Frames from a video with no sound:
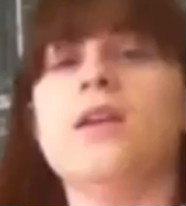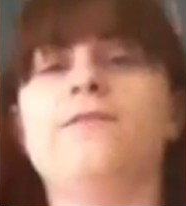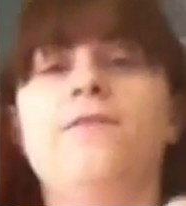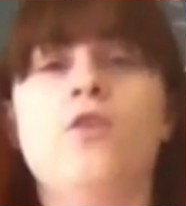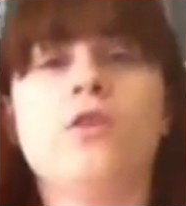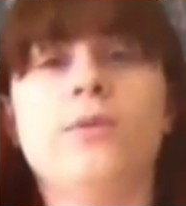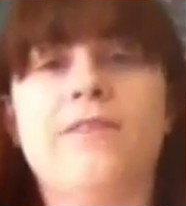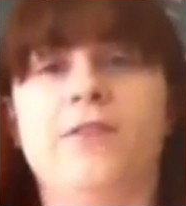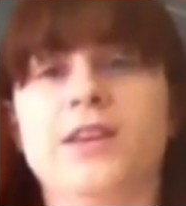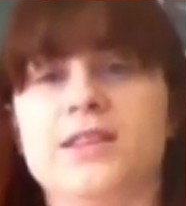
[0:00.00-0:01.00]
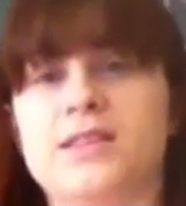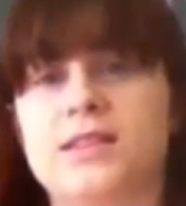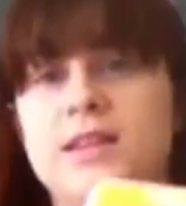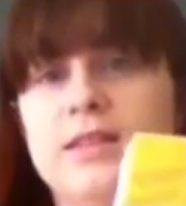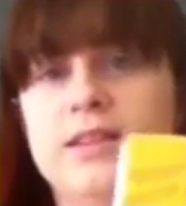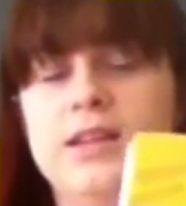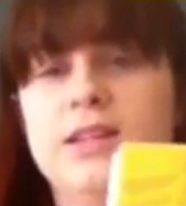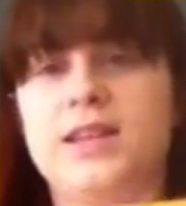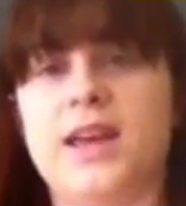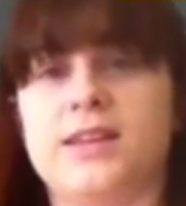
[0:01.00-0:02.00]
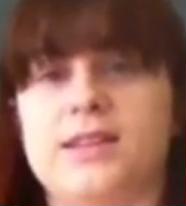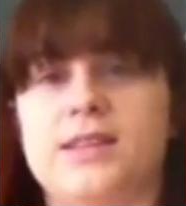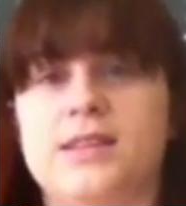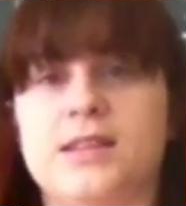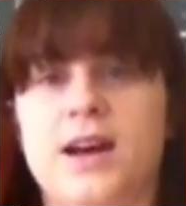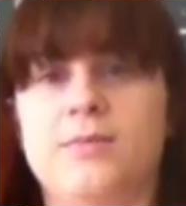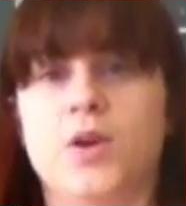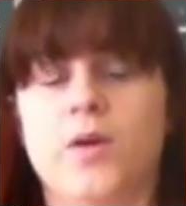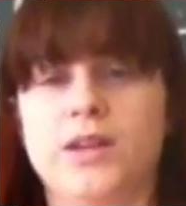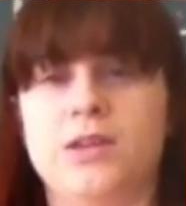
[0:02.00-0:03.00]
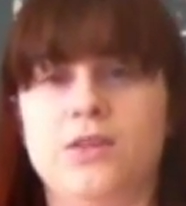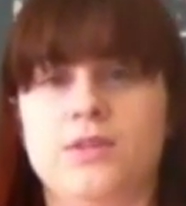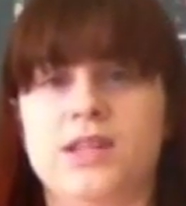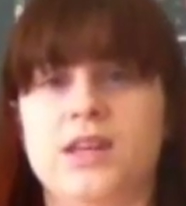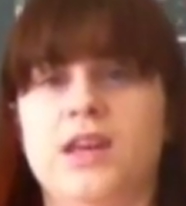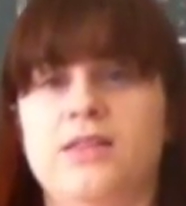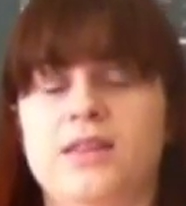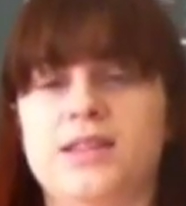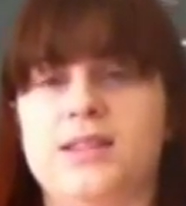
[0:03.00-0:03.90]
For reference, the texts I'm going to be using in this